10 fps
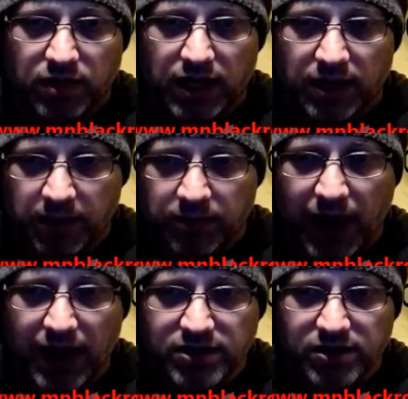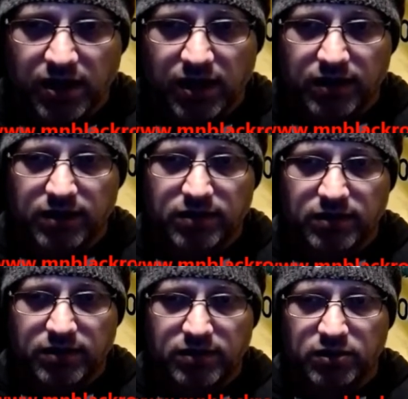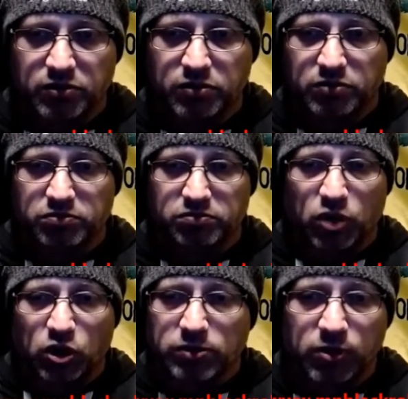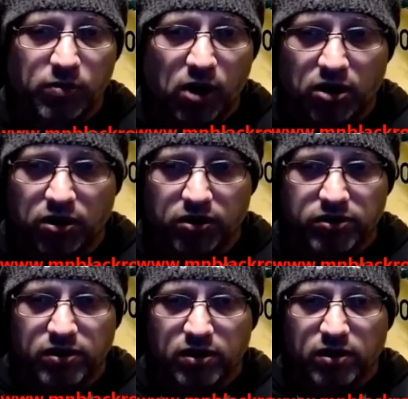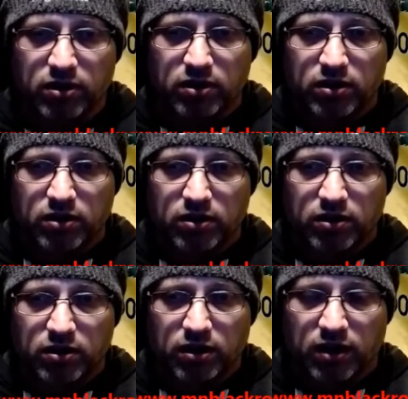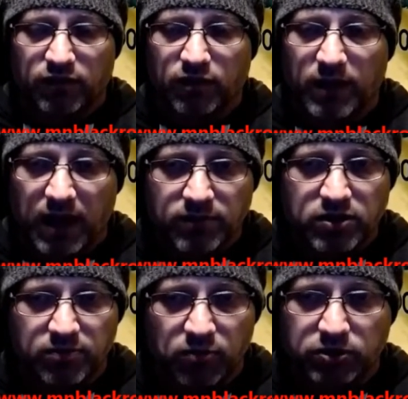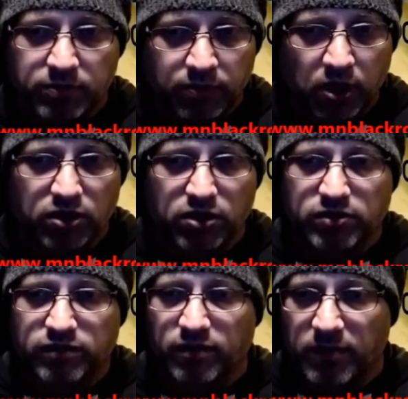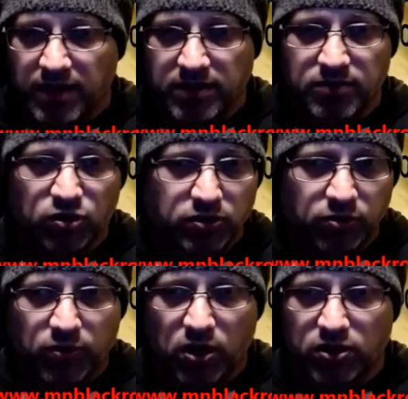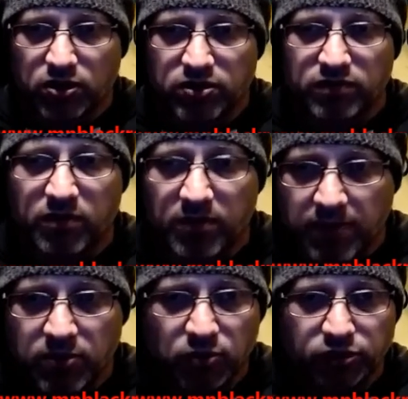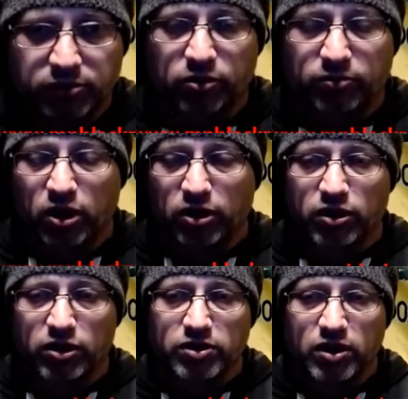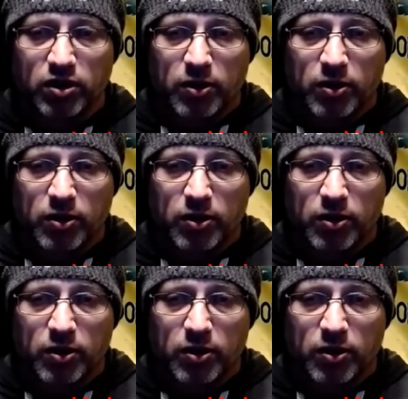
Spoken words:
and can be passed on to multiple partners, and from them to multiple partners, from them to multiple partners, and from them to multiple partners,